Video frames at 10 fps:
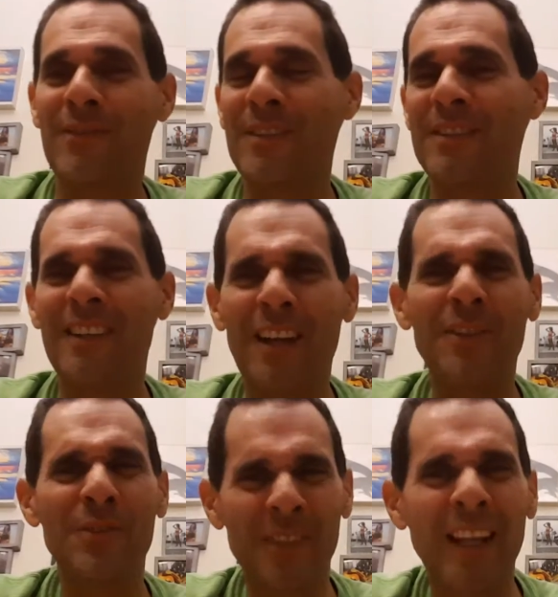When John
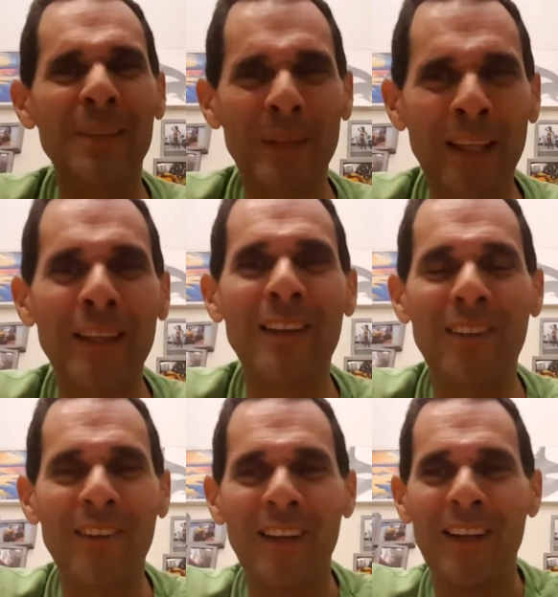Hughes got to be a
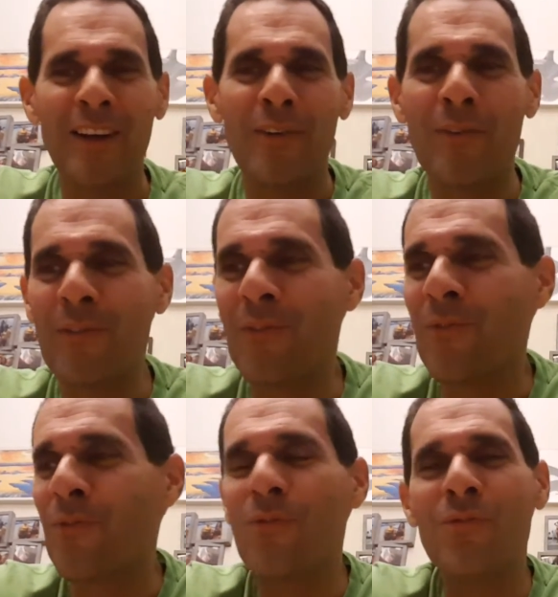little
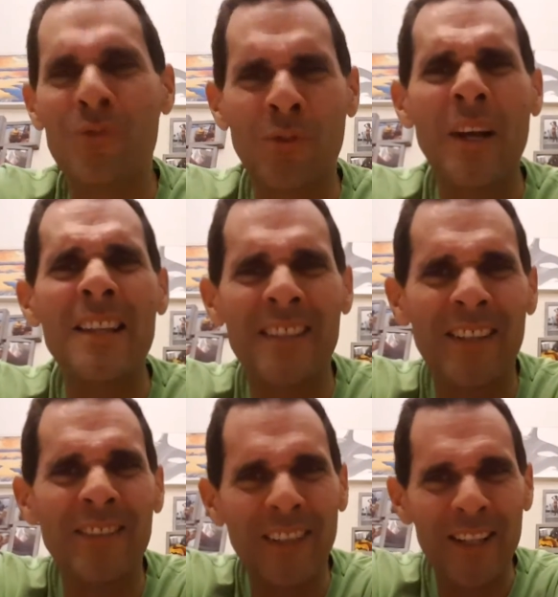crazy
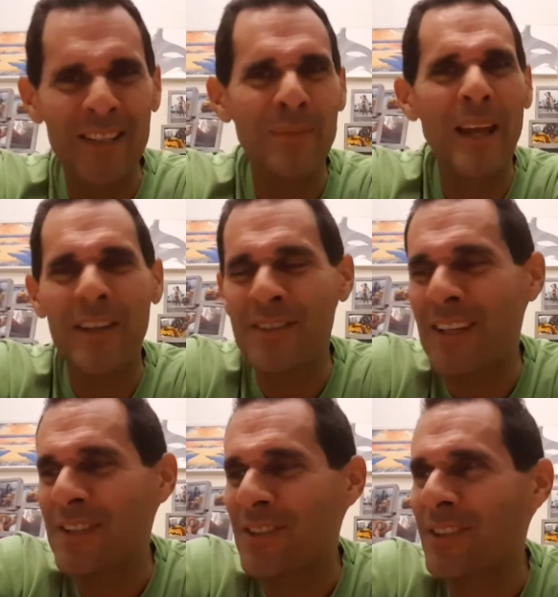and let his
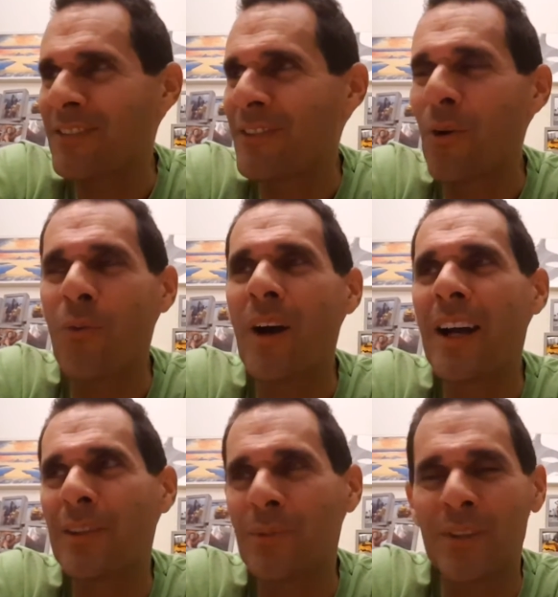imagination go
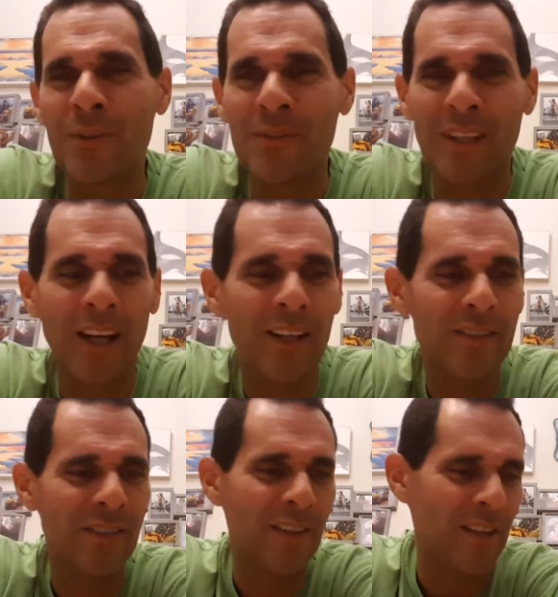wild with those
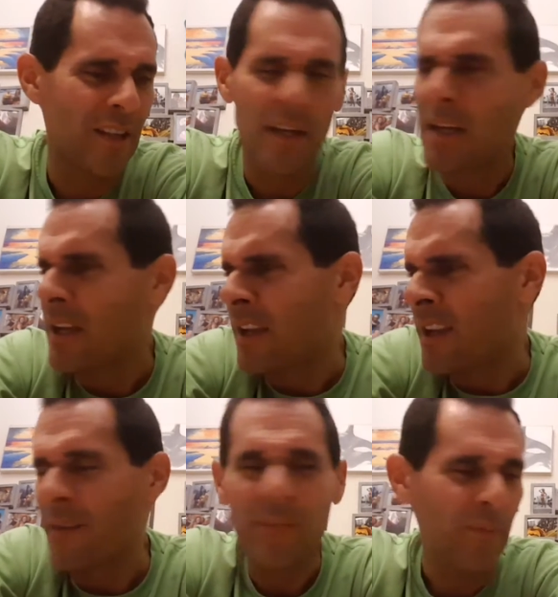guys.
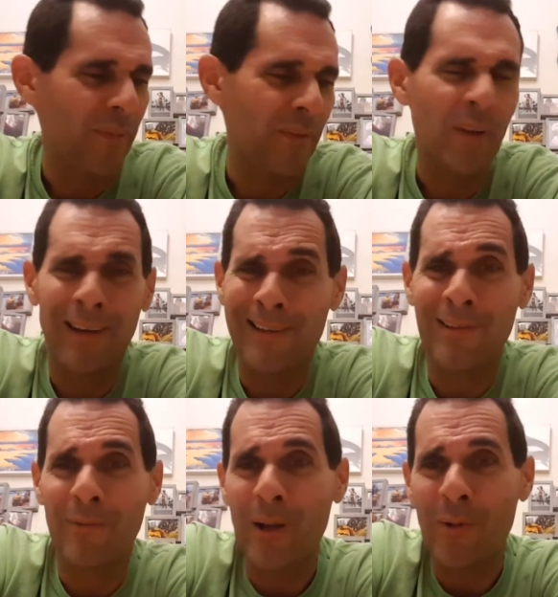I don't
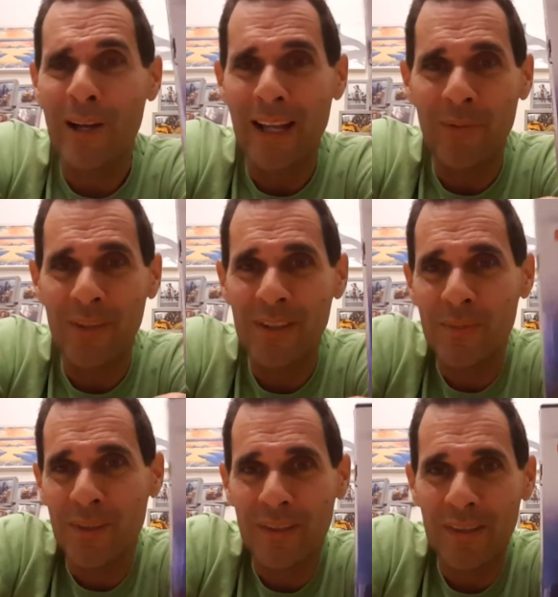know why I want to end with this,
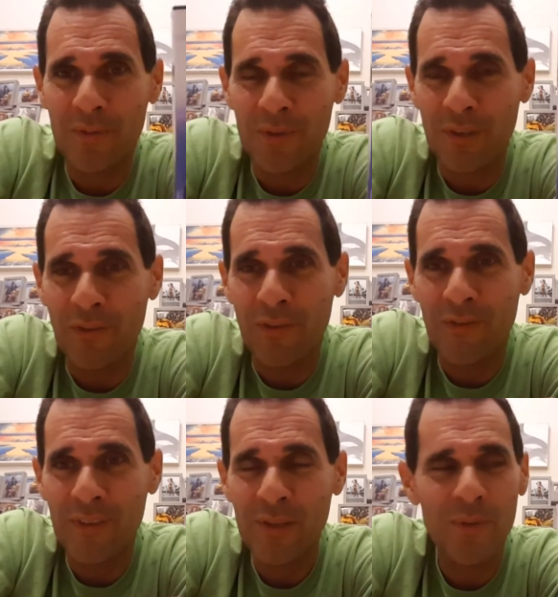but this was a
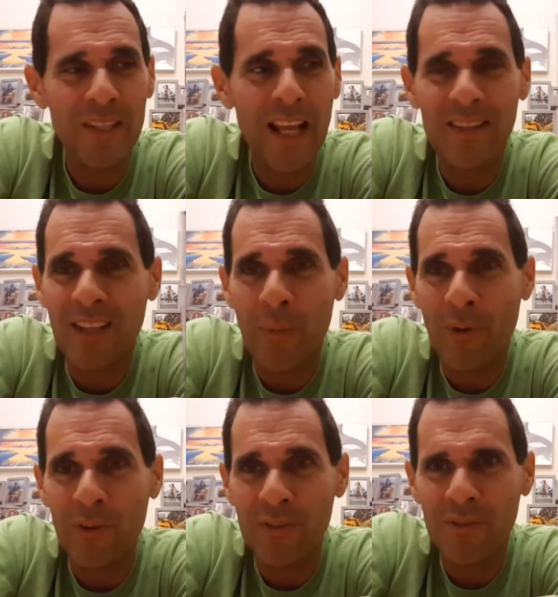this was that summer